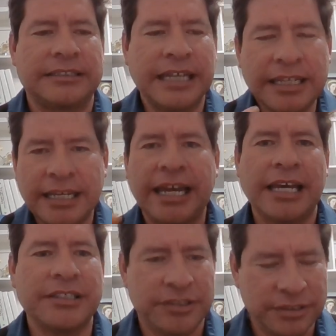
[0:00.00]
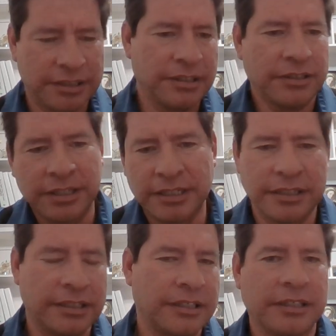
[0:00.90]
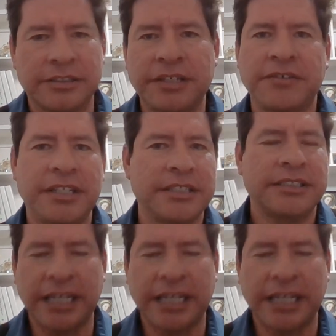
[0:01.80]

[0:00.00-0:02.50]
delegates the activities